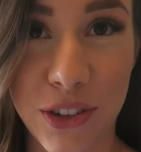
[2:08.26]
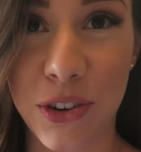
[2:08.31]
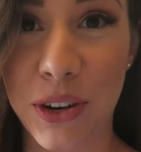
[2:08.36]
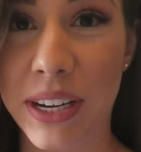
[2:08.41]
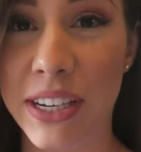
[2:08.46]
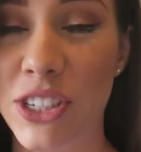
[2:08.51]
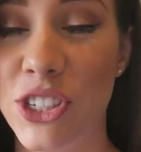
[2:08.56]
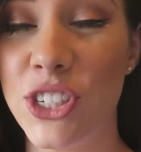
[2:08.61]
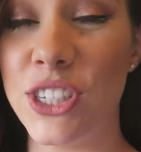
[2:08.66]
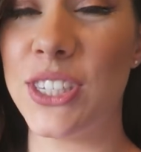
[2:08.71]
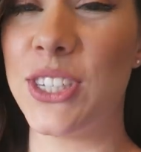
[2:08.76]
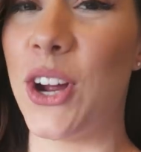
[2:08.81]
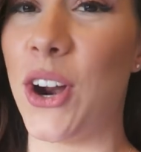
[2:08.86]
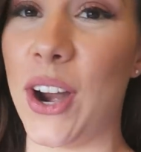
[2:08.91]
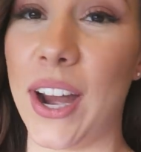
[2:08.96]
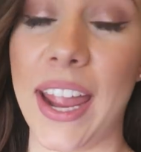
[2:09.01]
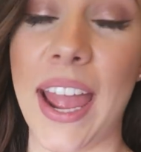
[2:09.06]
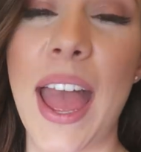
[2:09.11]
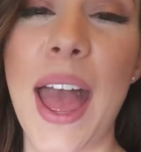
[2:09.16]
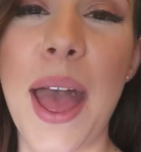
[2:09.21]
screeched,
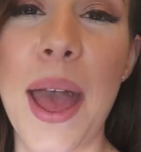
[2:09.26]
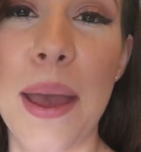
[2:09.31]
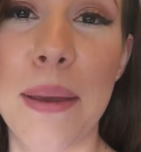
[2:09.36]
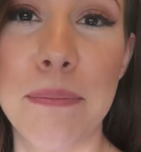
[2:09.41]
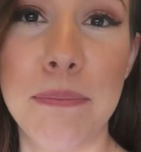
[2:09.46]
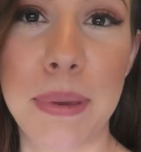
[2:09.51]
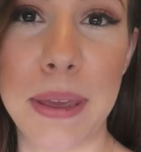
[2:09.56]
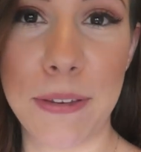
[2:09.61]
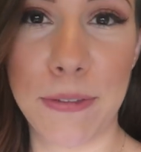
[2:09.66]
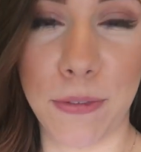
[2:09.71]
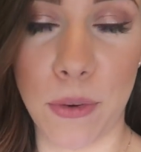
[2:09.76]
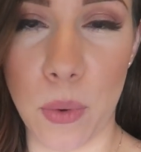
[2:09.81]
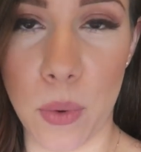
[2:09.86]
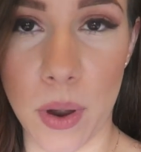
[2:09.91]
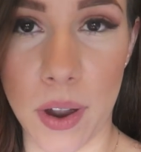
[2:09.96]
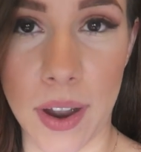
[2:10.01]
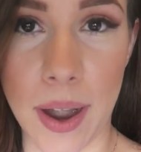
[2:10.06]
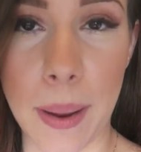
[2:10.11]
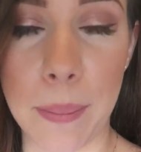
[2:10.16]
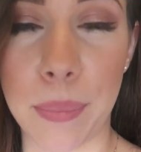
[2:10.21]
sorry,
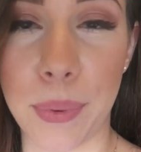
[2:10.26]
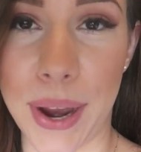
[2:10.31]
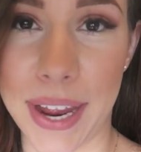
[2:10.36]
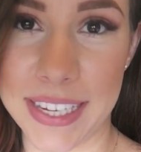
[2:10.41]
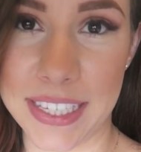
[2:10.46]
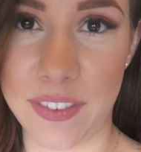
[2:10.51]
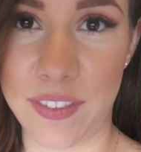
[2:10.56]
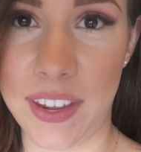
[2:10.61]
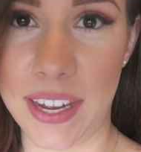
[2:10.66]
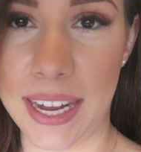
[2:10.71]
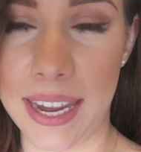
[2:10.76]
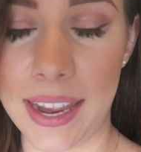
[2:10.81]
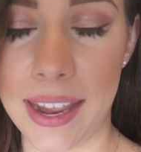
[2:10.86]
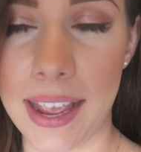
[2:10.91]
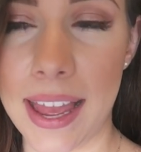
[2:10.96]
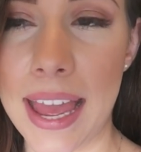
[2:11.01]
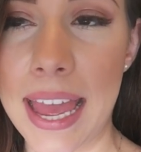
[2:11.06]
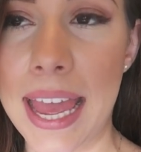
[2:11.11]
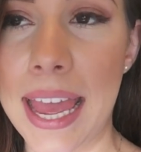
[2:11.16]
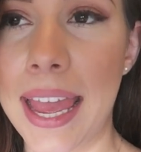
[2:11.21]
before
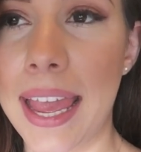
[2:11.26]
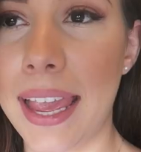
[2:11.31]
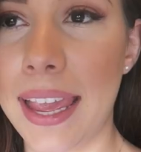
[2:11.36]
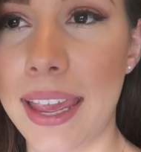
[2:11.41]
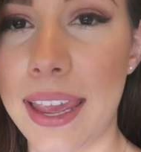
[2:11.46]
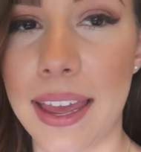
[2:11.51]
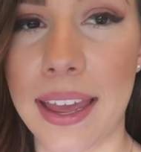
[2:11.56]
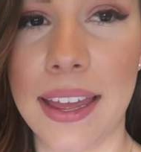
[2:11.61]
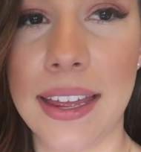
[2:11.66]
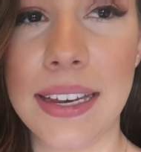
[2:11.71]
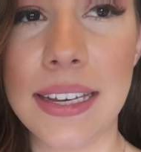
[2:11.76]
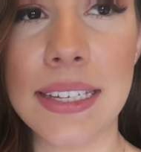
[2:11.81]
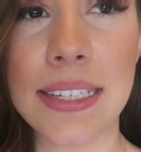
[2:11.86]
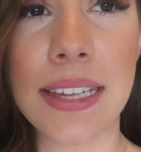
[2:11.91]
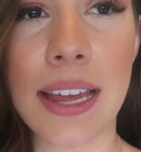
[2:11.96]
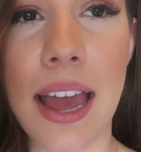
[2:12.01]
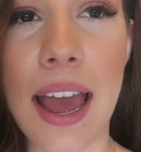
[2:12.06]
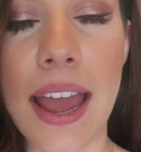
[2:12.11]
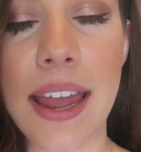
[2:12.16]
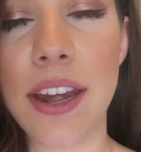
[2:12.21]
breastfeeding.
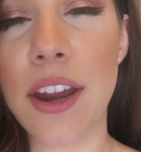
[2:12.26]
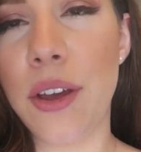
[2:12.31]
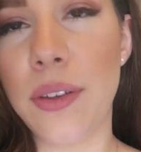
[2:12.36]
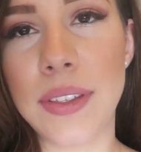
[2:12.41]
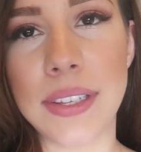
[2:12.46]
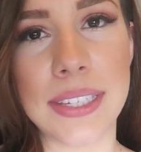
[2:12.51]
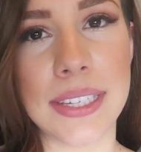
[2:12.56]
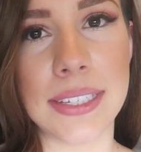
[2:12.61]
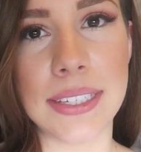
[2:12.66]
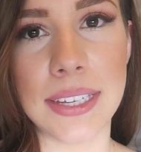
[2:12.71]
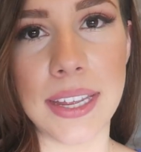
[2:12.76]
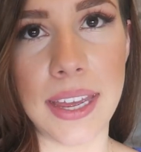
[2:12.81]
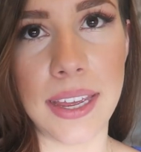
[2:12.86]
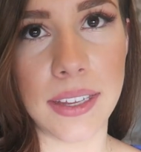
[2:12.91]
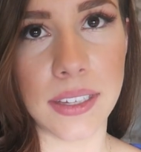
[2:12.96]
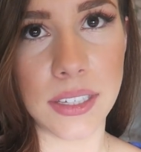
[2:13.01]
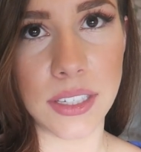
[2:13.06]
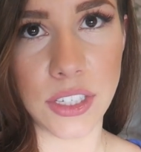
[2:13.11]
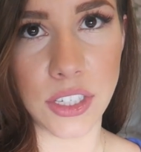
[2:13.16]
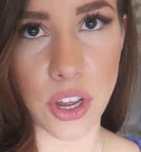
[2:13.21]
And I know this is
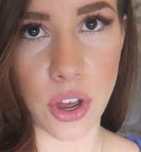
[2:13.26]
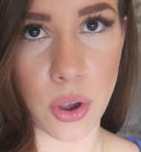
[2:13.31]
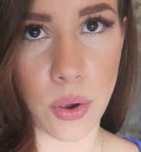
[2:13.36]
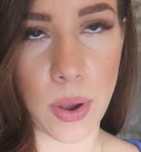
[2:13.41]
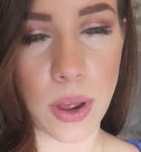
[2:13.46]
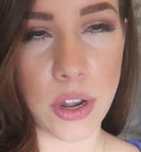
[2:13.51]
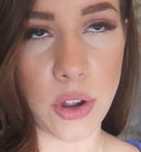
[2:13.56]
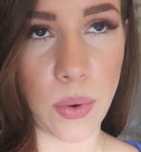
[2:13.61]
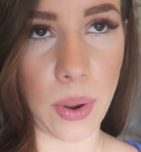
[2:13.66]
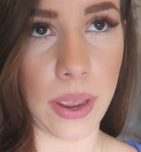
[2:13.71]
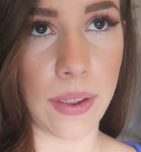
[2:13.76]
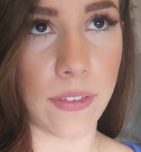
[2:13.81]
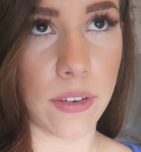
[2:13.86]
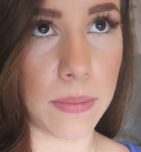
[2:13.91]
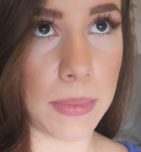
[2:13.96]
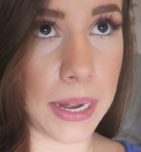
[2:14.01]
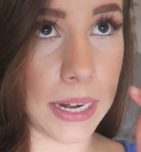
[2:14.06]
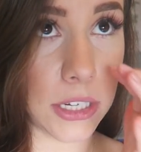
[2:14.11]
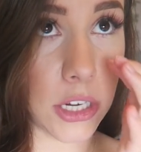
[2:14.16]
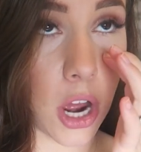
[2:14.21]
like so annoying for
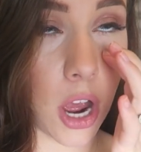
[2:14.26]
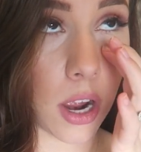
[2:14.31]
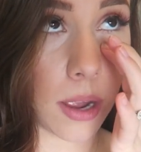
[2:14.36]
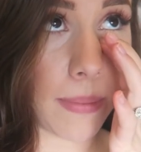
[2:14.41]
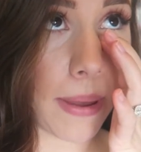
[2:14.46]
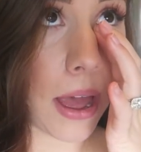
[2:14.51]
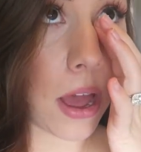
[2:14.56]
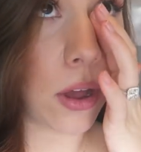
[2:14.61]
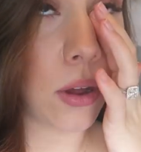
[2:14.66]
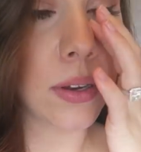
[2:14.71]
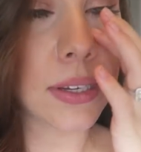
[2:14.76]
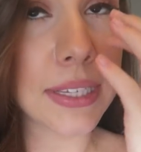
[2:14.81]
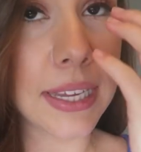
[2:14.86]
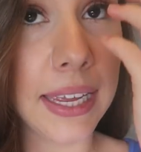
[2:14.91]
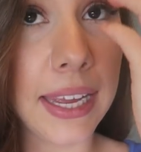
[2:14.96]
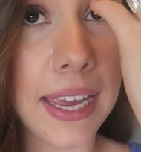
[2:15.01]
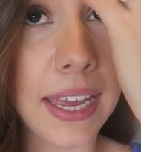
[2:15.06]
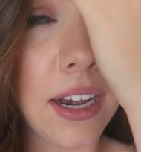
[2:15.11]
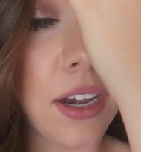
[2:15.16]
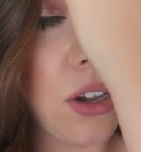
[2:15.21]
me to talk about. It's
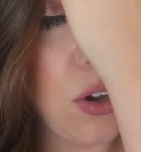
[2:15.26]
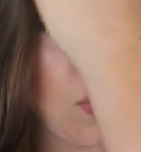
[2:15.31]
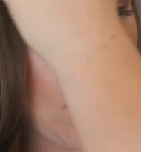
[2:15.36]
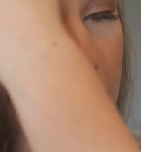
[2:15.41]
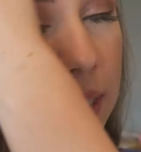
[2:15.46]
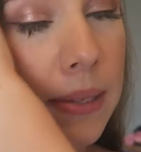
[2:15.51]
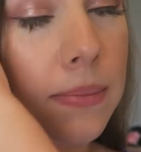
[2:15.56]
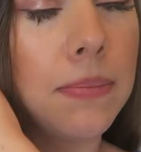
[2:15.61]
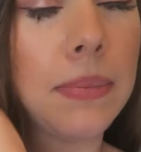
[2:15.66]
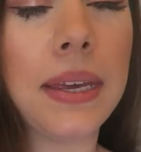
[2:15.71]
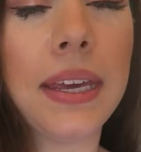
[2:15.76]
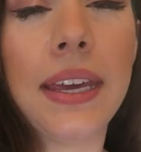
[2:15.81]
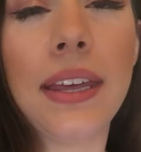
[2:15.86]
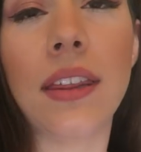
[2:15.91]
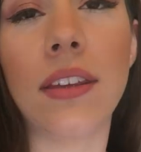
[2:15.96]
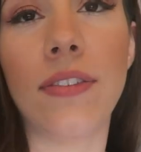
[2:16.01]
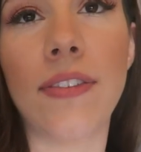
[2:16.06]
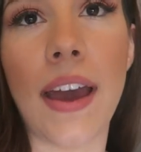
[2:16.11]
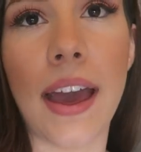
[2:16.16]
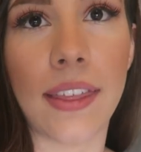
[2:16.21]
like it annoys me
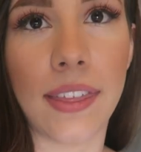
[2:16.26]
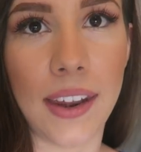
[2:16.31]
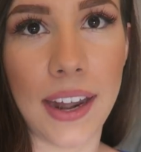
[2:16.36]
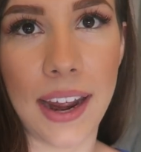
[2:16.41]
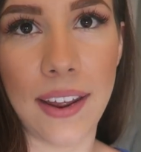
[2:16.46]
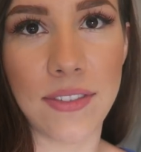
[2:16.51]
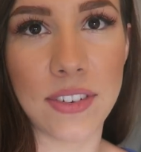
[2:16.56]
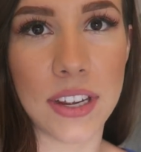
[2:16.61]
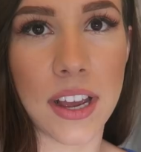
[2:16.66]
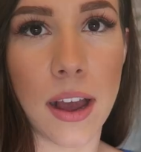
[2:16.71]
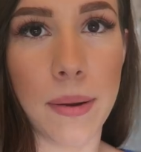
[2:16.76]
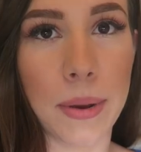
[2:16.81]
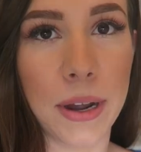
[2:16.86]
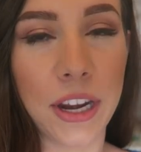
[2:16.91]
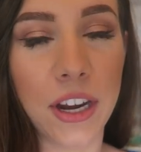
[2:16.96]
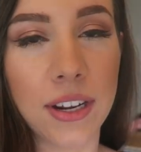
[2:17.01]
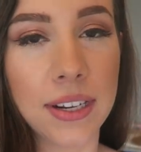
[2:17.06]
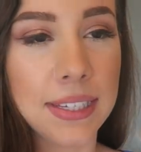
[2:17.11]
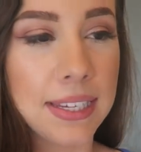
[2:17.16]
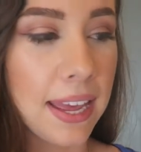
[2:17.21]
the fact that I have to come on
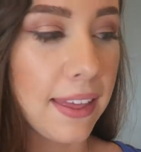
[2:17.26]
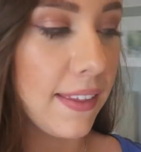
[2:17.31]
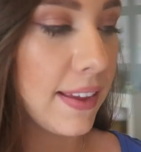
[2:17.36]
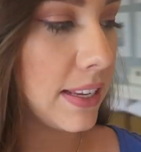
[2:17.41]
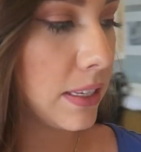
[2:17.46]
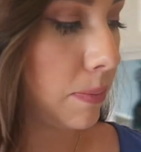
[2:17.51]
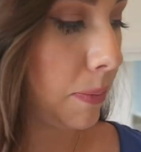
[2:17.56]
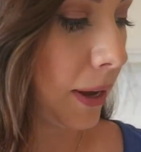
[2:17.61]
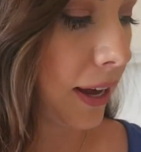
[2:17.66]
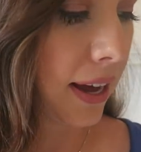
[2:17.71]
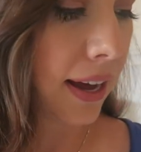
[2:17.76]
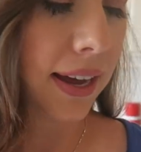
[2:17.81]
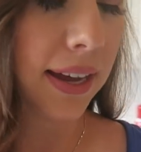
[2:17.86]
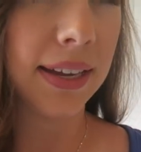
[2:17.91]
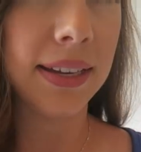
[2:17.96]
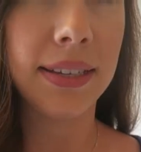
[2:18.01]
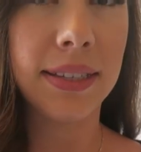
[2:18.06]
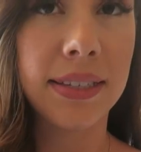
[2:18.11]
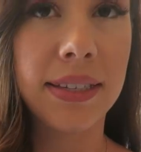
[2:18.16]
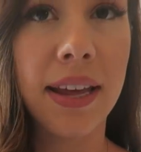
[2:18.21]
here and say this
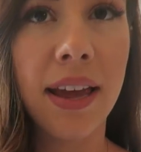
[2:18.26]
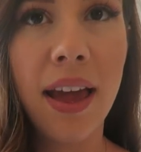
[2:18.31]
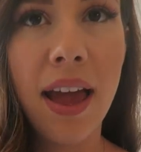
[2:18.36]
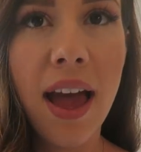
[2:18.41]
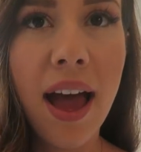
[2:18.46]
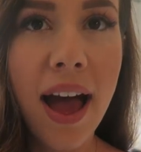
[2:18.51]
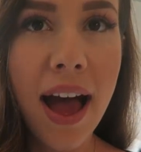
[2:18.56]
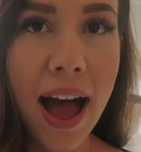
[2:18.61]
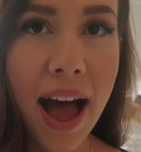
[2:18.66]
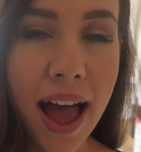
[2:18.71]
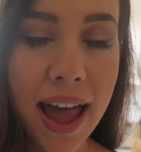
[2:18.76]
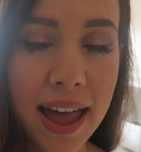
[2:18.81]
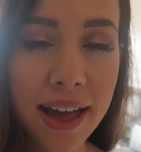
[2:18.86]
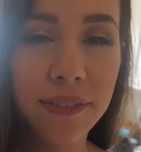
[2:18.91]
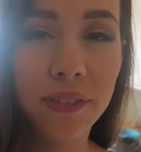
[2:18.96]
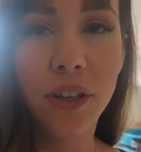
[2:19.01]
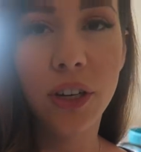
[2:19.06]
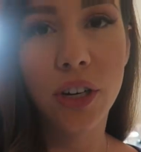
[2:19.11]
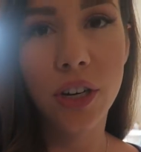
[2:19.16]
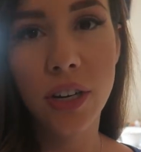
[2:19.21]
because I
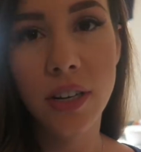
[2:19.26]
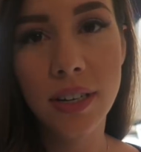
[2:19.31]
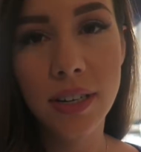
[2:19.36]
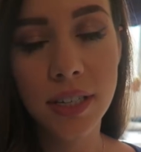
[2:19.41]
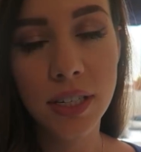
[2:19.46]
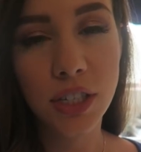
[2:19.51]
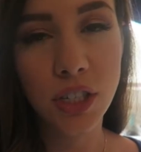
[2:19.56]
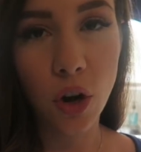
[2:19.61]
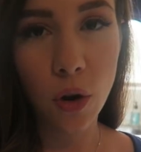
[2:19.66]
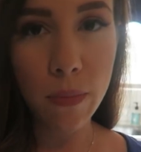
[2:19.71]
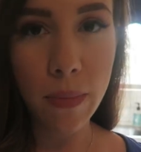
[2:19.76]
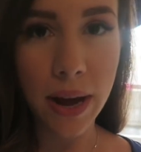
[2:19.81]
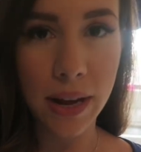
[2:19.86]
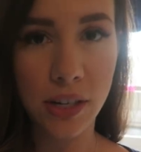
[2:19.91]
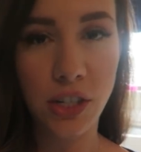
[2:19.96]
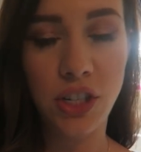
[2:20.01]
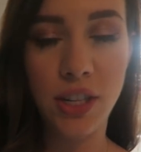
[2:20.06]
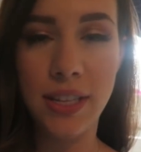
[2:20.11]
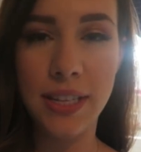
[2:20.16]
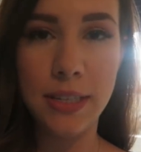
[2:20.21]
have learned so
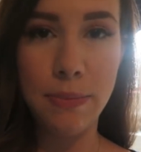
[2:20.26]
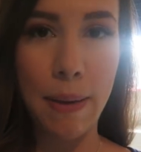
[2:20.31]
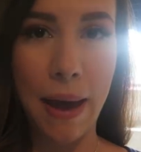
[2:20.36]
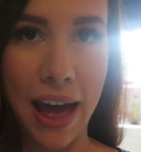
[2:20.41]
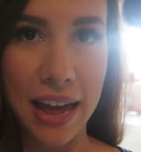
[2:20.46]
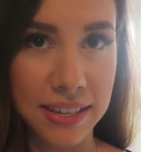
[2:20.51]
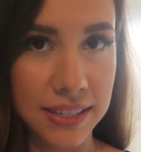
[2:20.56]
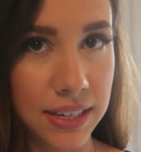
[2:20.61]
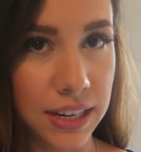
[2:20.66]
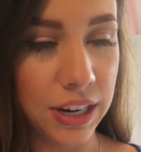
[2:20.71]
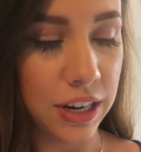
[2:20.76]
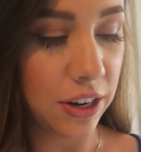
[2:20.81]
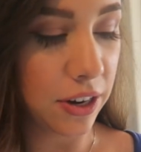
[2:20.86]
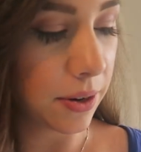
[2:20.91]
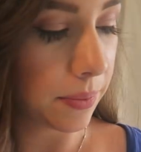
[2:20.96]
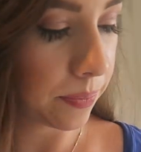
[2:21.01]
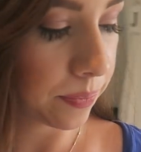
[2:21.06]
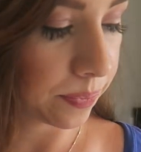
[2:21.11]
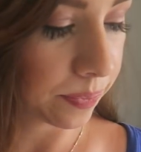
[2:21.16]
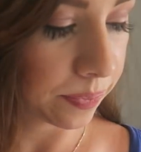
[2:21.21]
much this past
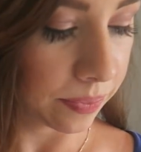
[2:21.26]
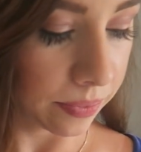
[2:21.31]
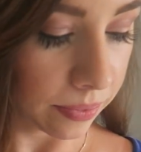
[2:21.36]
year